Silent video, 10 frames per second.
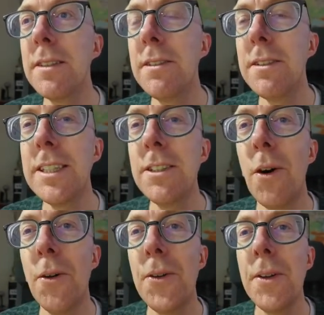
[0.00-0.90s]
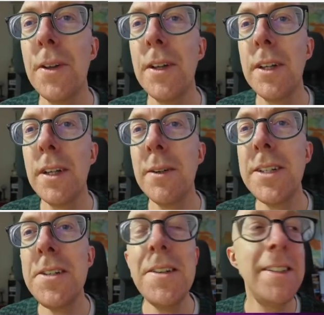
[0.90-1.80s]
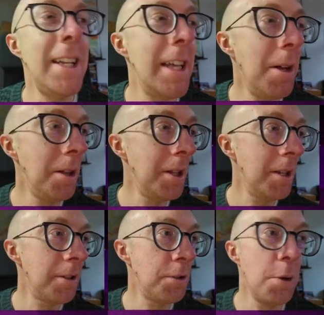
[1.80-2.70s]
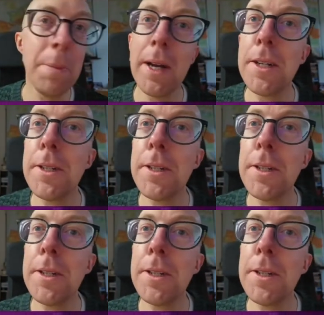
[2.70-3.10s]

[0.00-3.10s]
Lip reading: That's odd. Why didn't you see that on the store page?